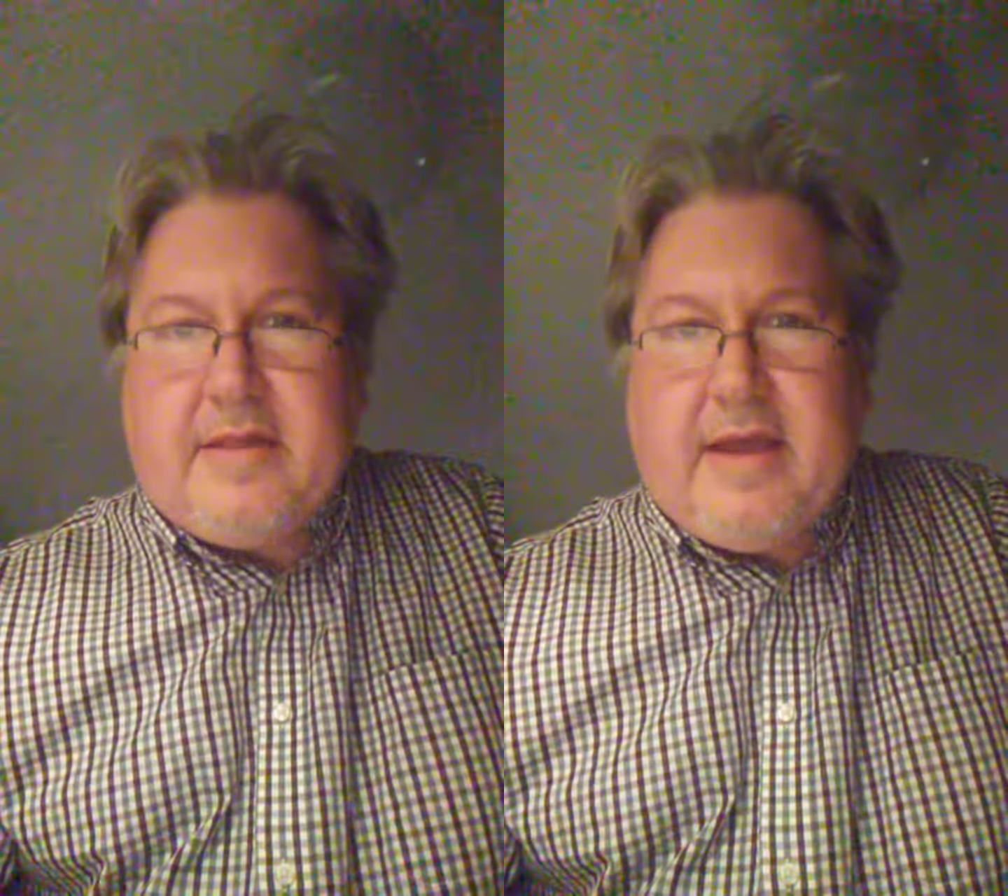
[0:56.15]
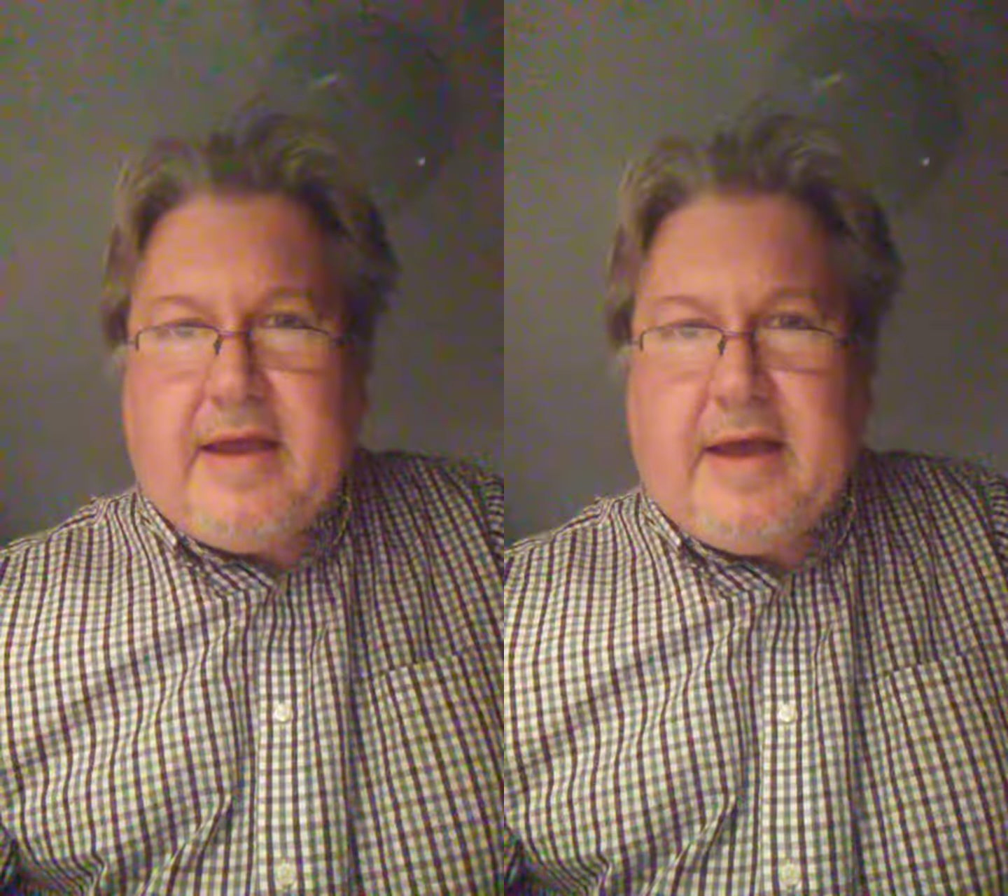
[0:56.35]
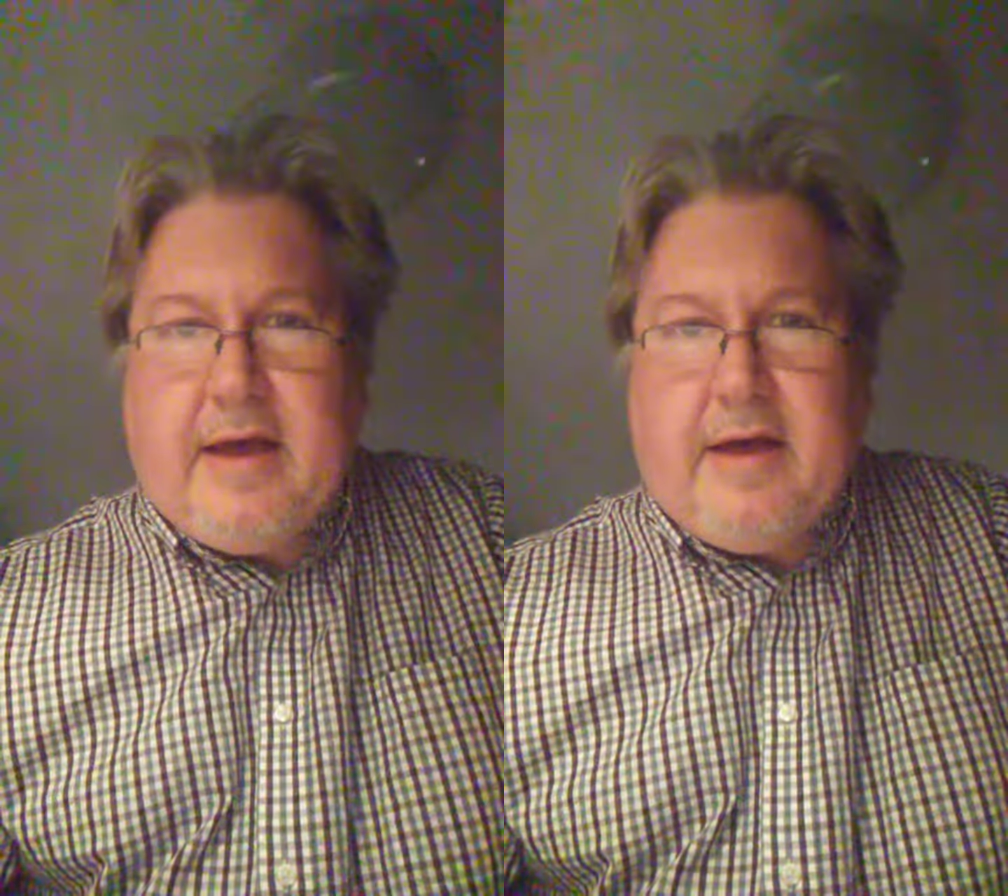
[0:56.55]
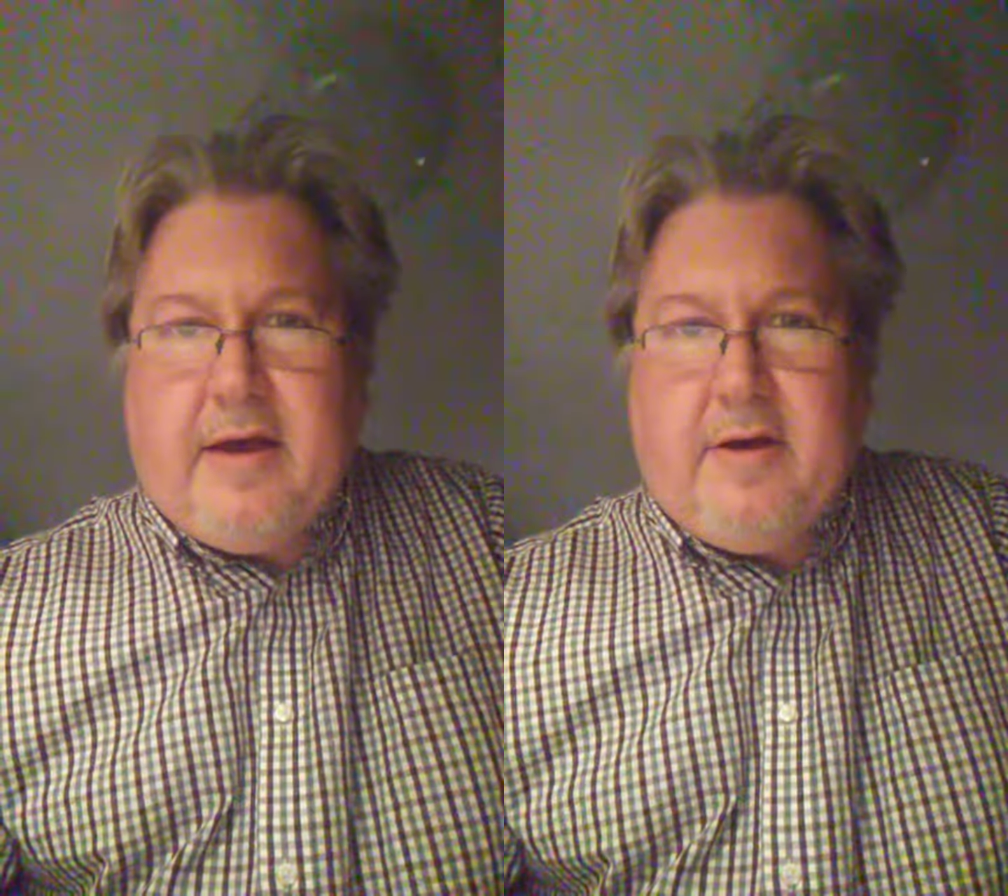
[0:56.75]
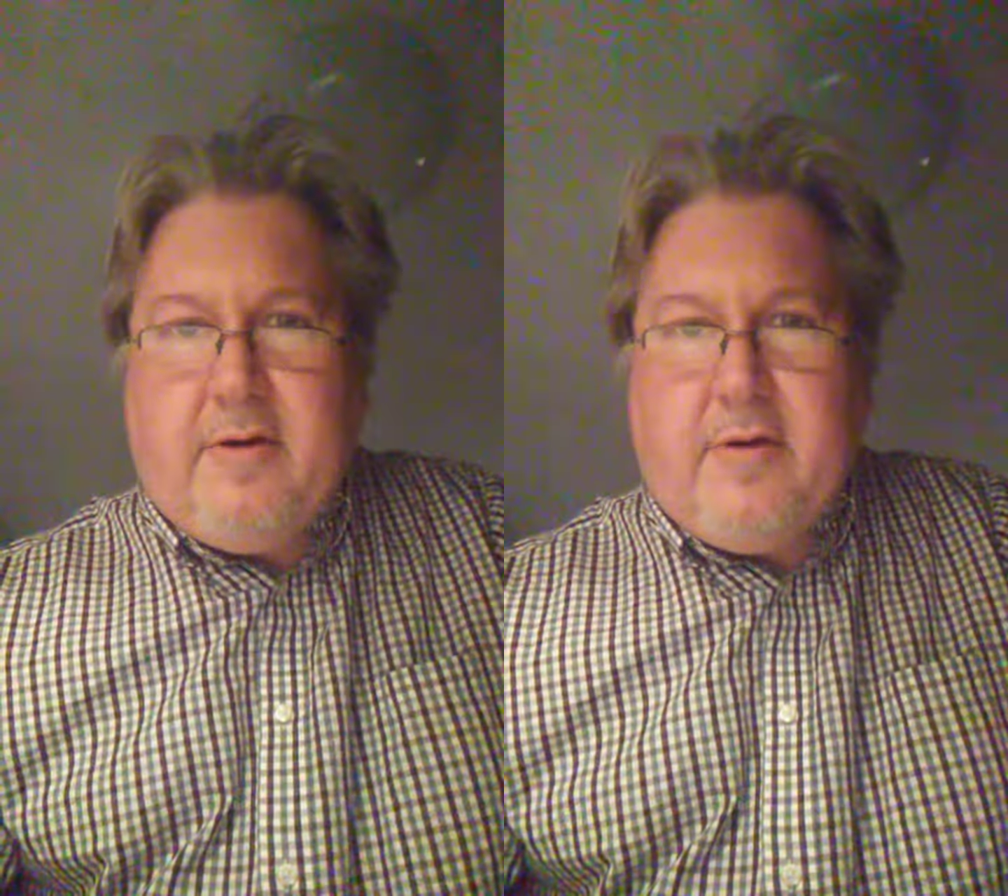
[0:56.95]
they
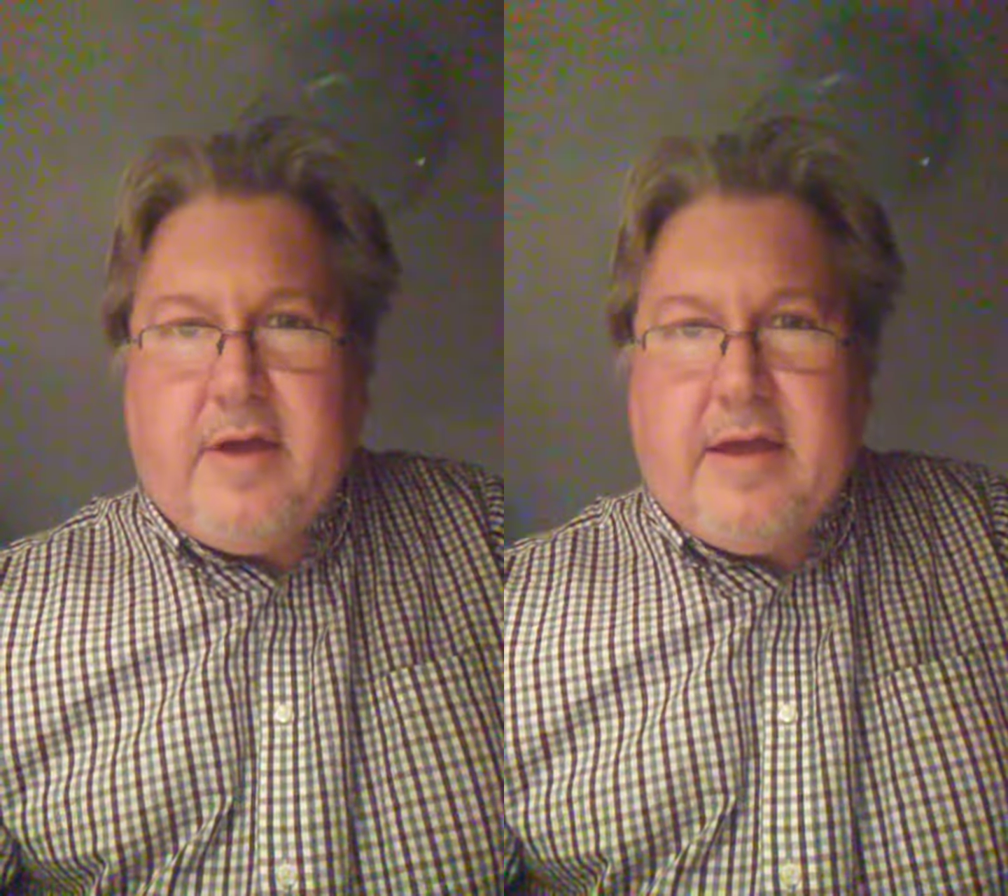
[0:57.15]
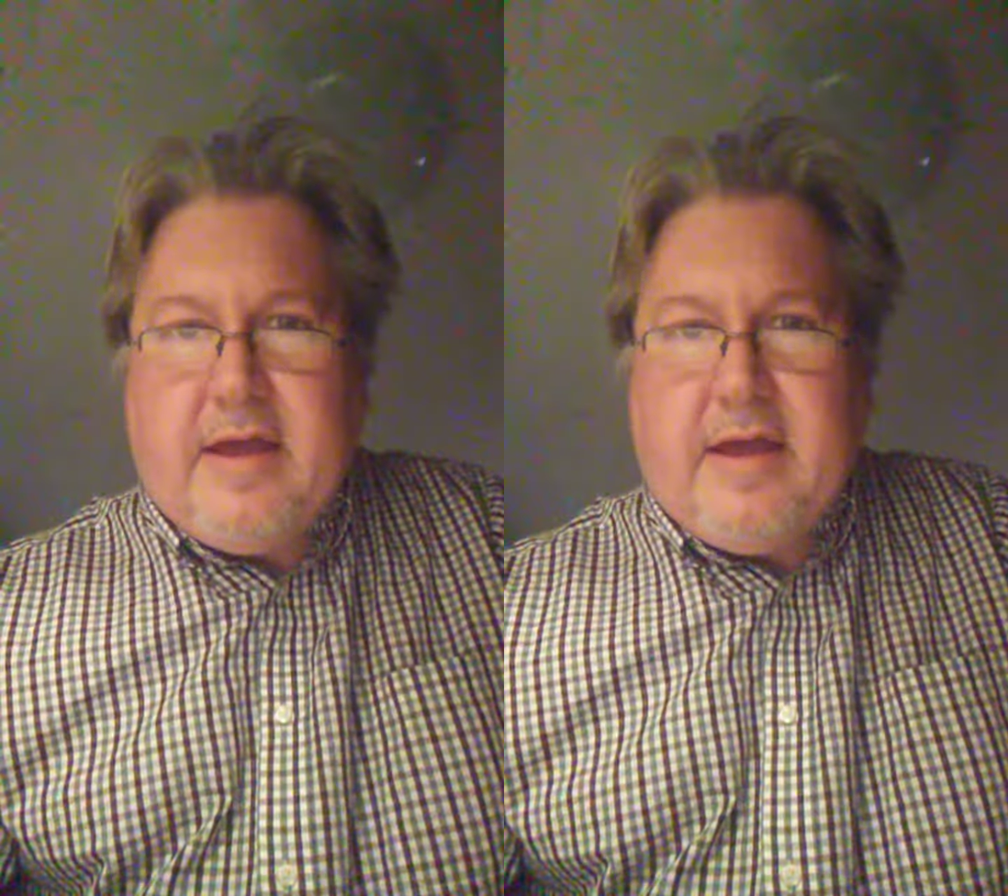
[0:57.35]
how,